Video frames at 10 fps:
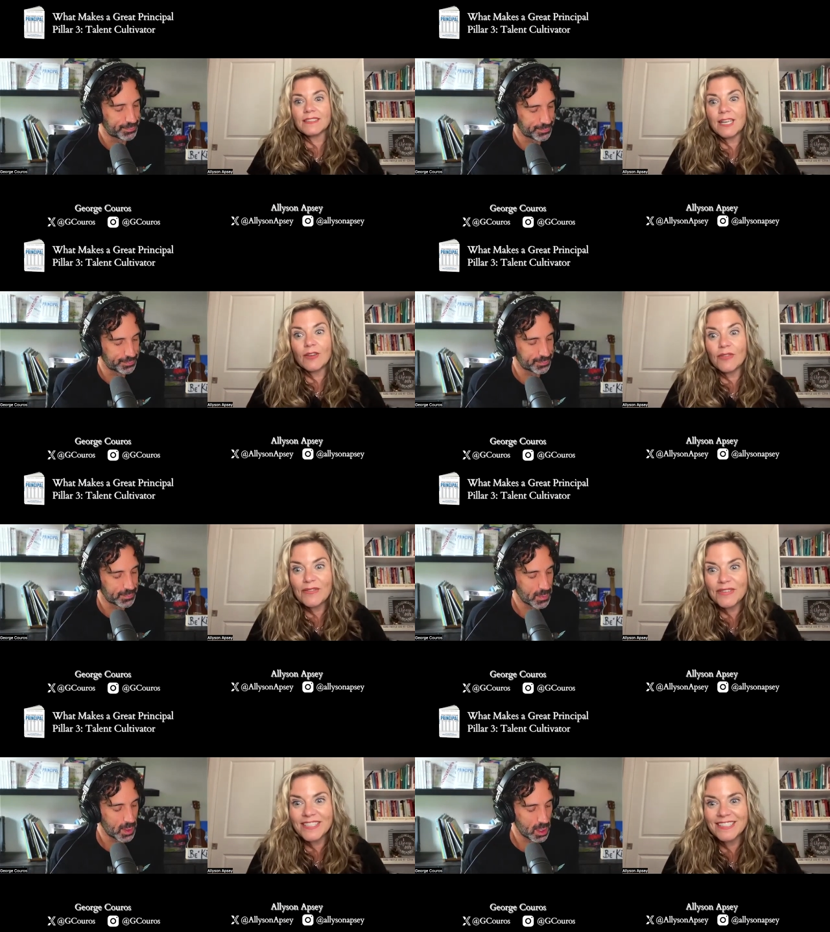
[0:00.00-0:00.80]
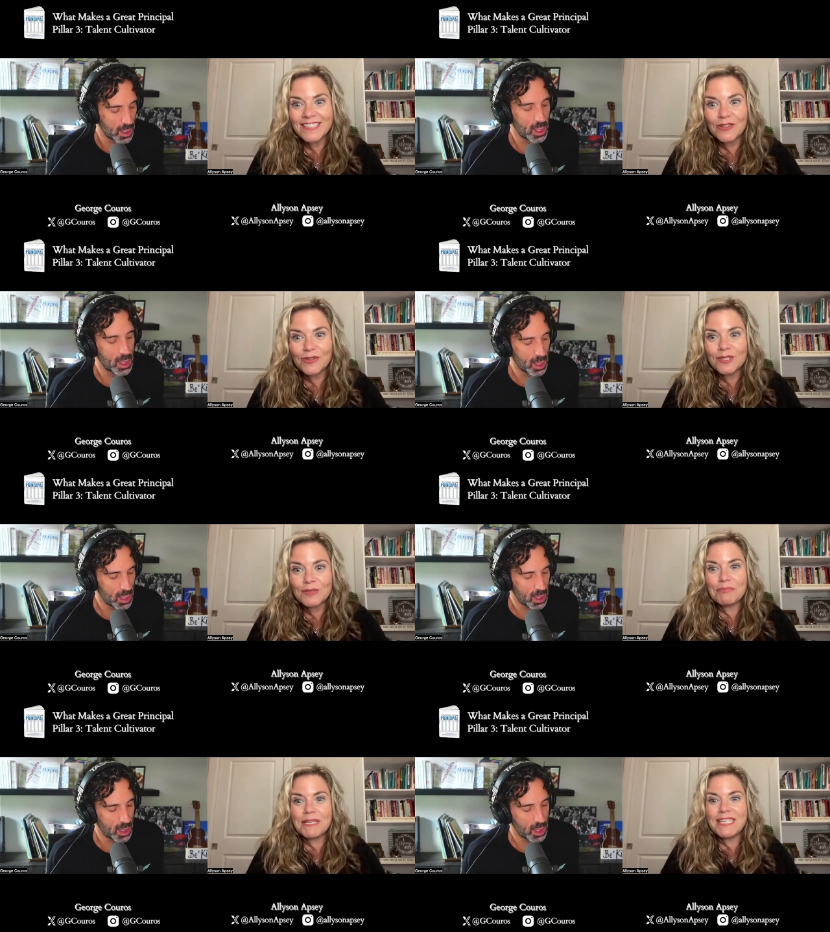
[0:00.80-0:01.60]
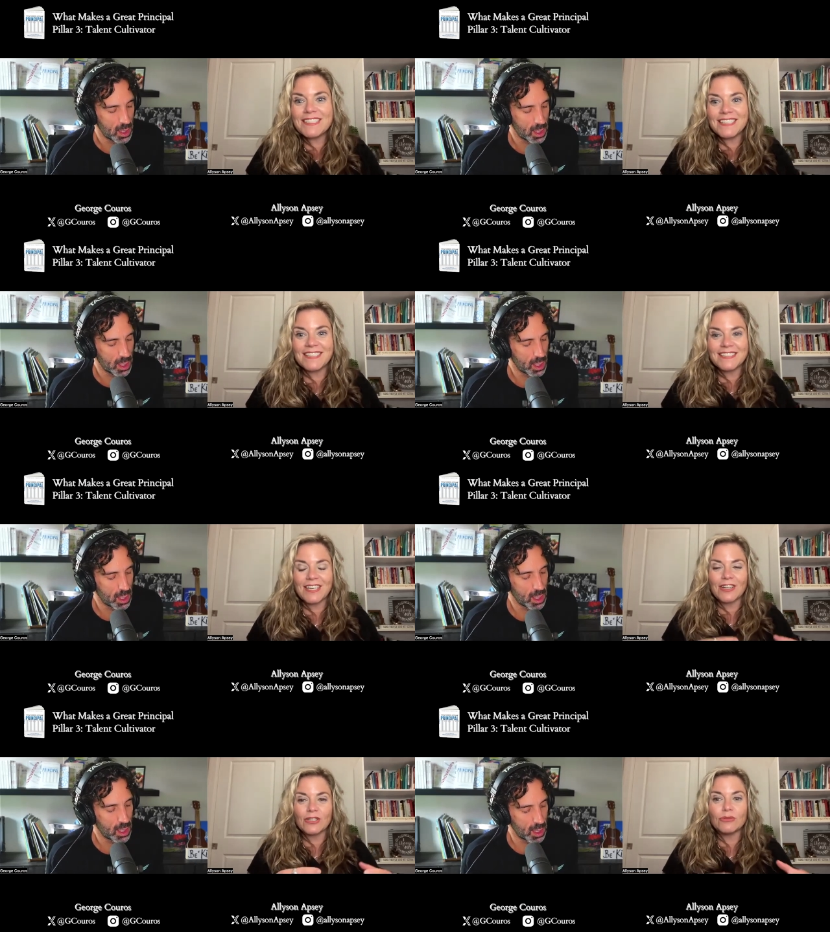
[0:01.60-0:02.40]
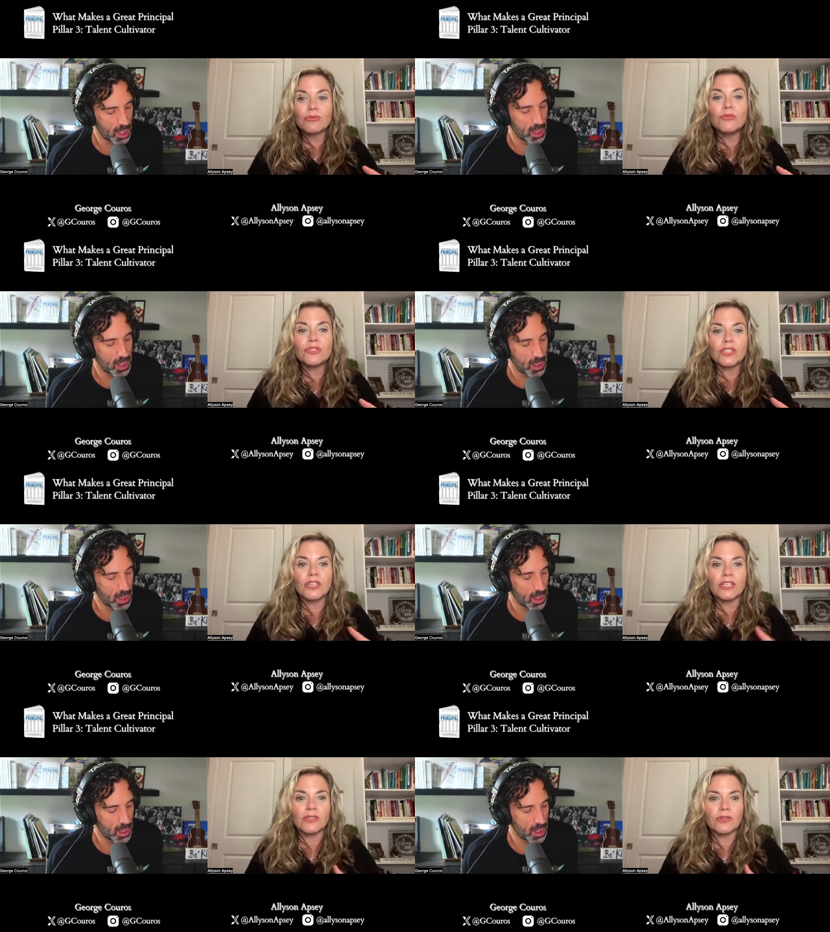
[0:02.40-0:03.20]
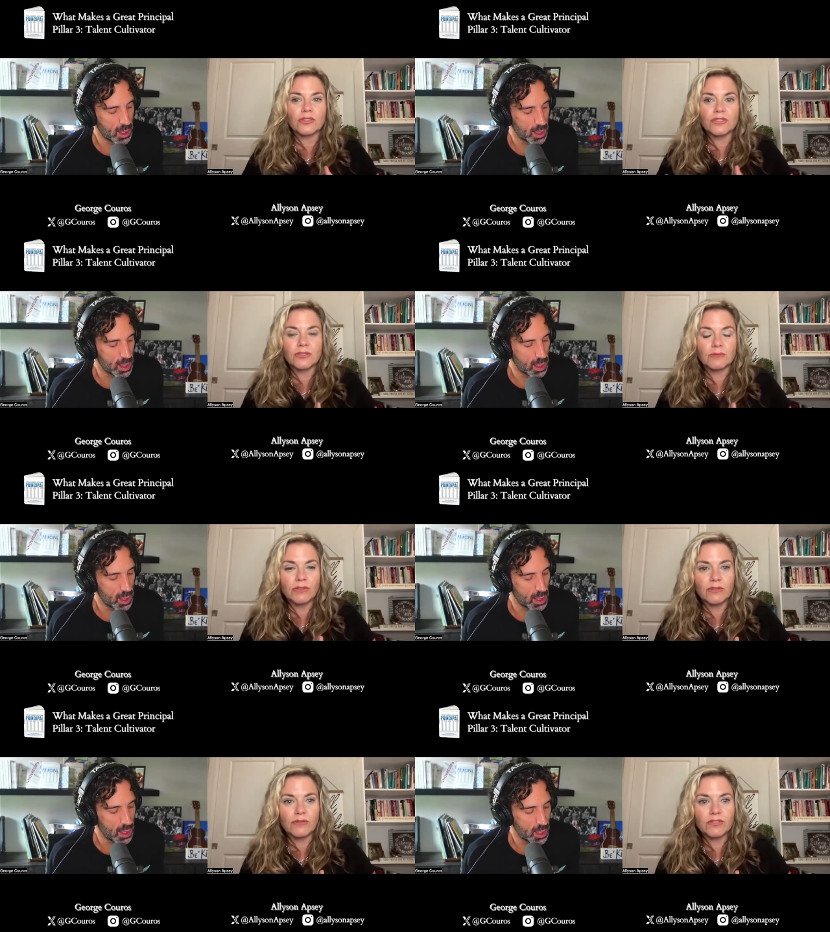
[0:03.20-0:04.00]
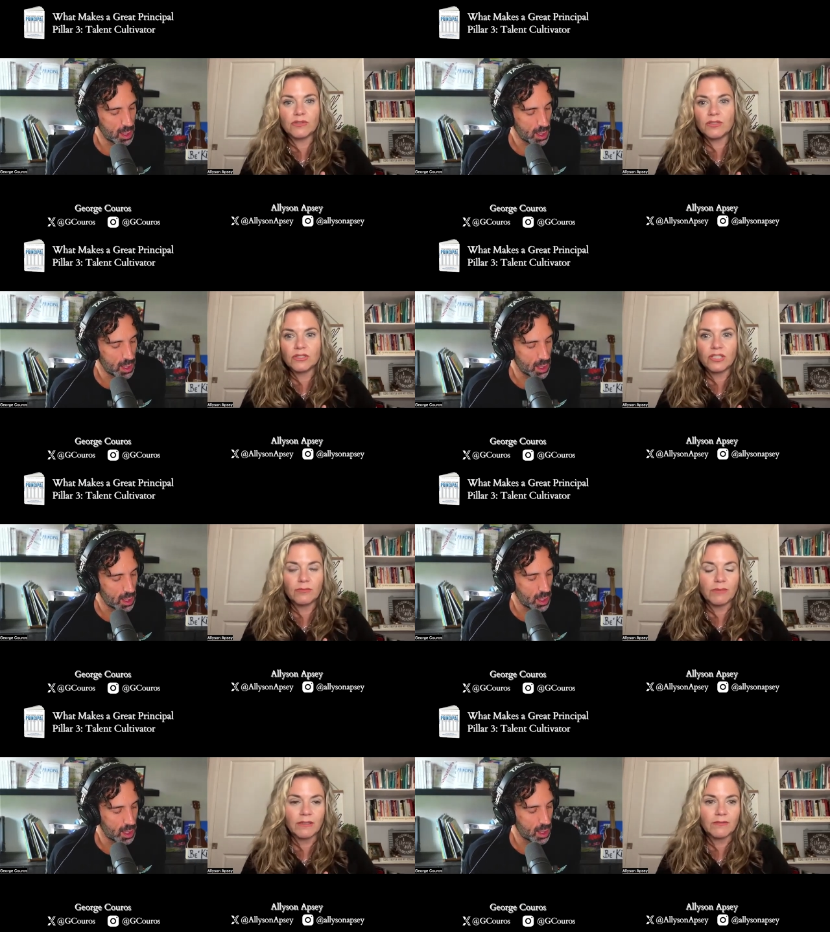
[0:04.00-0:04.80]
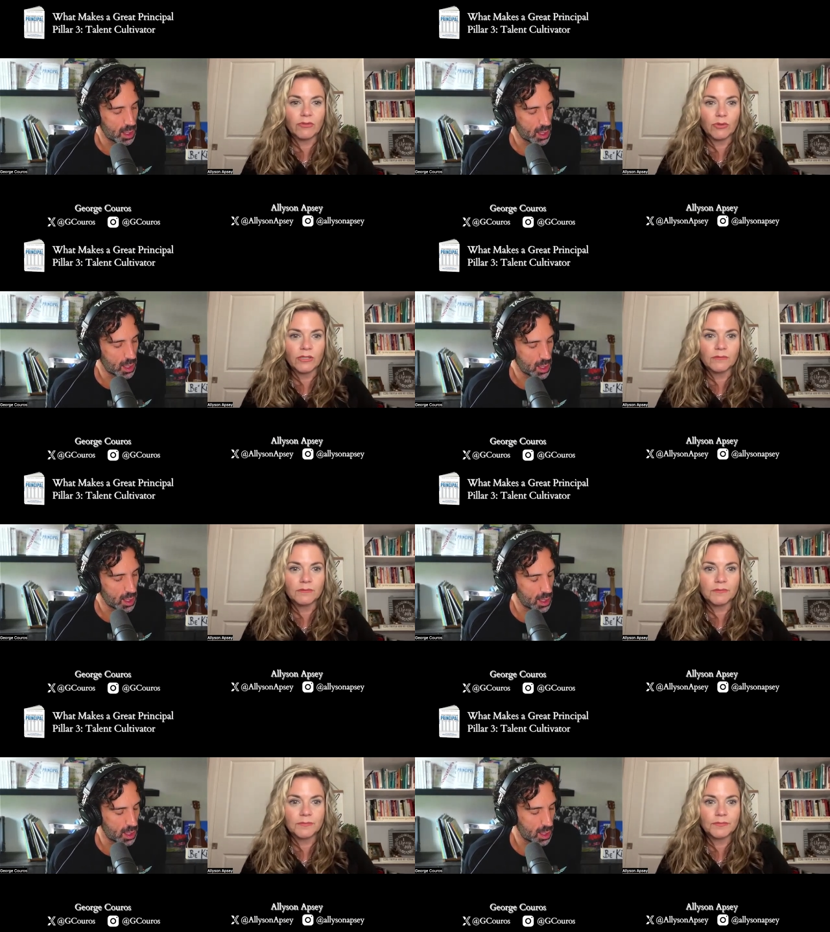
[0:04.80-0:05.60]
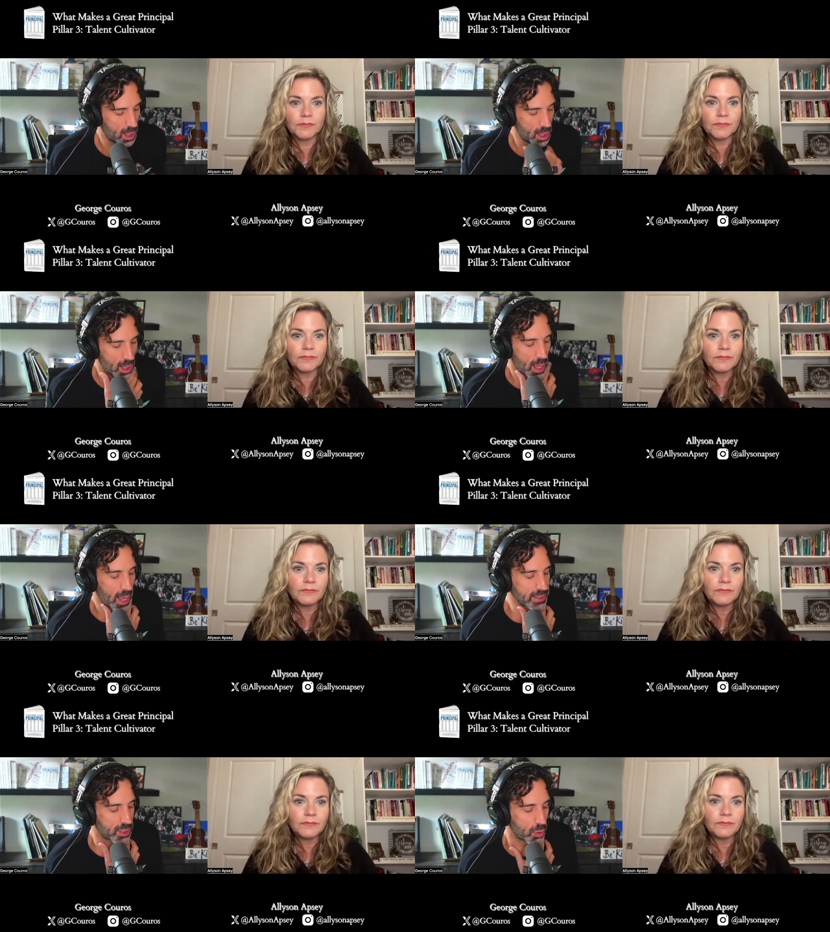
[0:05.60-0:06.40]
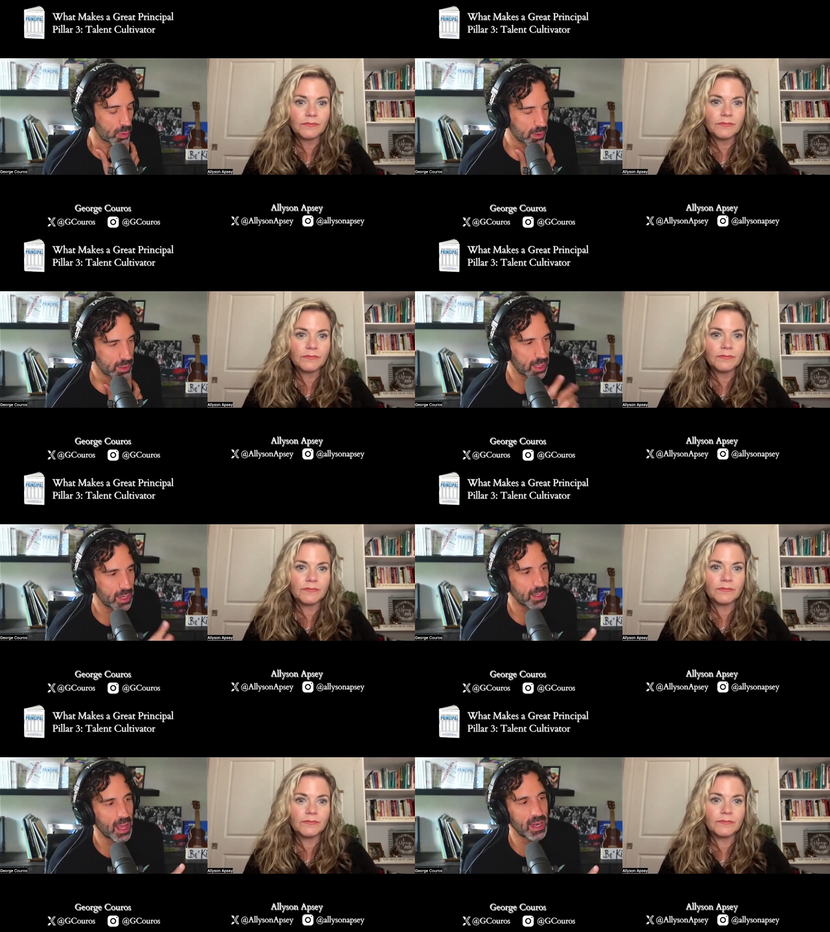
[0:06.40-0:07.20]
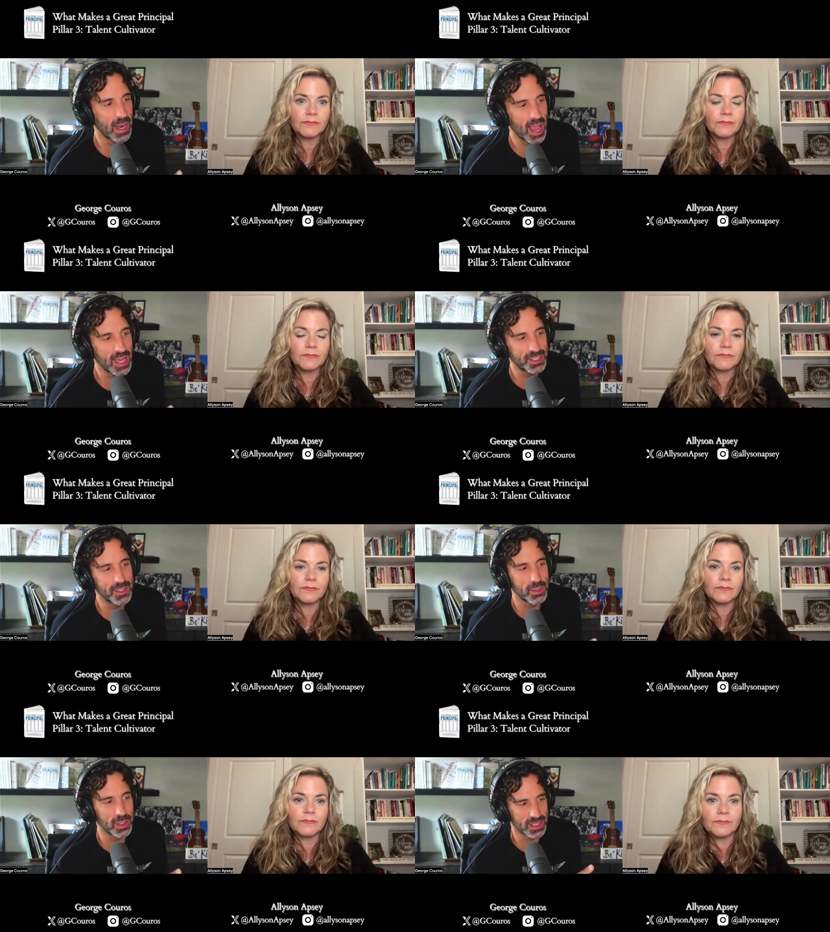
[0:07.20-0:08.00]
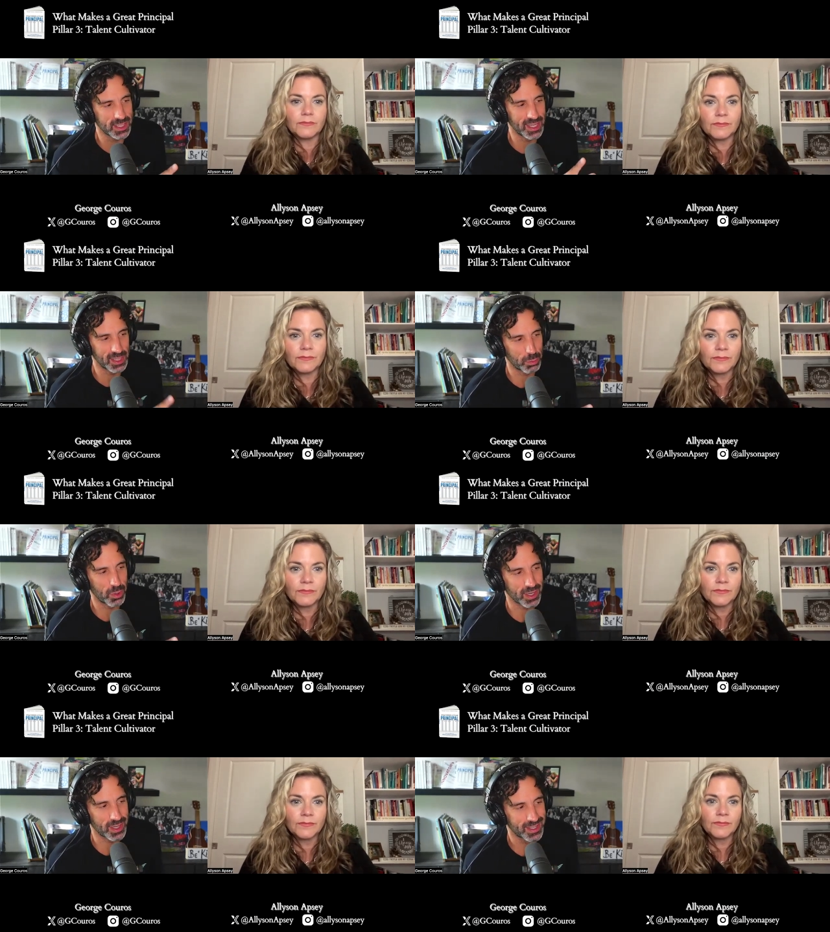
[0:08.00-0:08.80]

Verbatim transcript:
Speaker 1: self efficacy those pieces are crucial in order to move student achievement forward
Speaker 2: hey so can i and i asked you to do this in the book